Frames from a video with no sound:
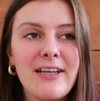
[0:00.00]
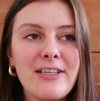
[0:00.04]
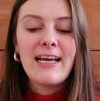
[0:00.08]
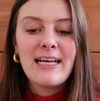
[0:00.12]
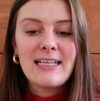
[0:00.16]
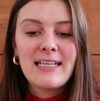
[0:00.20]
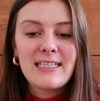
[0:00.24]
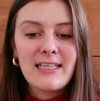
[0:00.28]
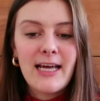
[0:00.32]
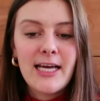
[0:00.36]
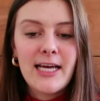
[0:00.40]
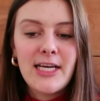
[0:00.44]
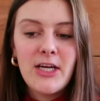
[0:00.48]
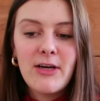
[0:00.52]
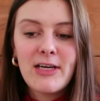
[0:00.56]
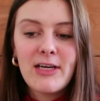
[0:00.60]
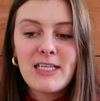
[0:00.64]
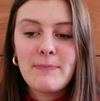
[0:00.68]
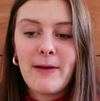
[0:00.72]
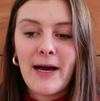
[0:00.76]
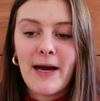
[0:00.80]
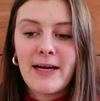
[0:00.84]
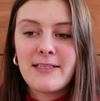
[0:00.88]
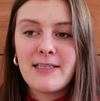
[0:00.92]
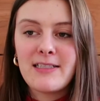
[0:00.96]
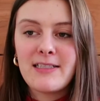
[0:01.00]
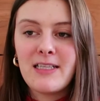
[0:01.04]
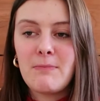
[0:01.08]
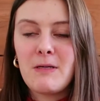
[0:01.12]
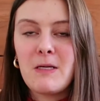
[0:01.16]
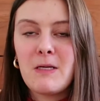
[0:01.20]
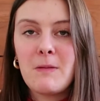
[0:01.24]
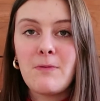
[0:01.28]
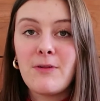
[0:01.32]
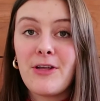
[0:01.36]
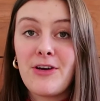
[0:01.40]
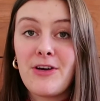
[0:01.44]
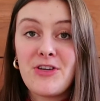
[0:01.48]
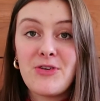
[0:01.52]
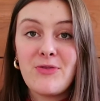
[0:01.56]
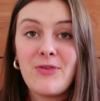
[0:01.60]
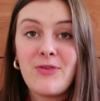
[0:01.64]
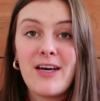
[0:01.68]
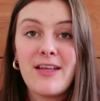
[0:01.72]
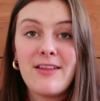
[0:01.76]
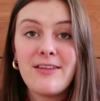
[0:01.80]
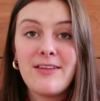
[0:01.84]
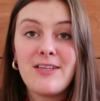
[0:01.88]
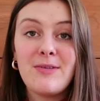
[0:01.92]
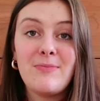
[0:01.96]
Like, it's like you're expecting the people that you're
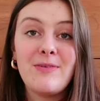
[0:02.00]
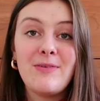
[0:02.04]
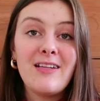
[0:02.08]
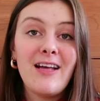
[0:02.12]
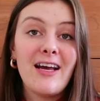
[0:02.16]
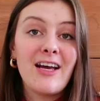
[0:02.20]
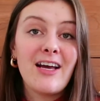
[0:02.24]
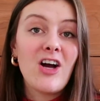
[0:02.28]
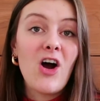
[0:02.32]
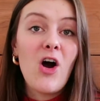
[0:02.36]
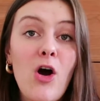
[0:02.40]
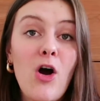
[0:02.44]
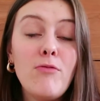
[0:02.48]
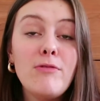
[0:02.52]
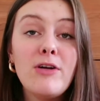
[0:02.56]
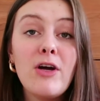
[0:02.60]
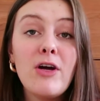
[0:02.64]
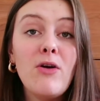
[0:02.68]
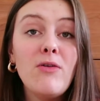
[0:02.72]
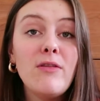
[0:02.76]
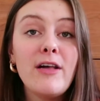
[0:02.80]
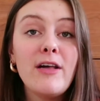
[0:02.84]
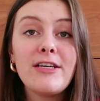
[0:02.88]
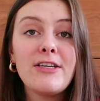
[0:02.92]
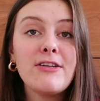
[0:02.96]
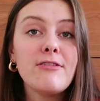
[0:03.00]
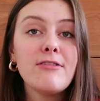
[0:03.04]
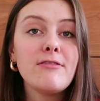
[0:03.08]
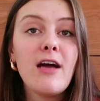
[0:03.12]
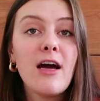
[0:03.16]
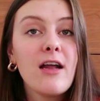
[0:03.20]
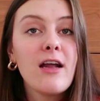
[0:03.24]
with to be like, oh no, like, you're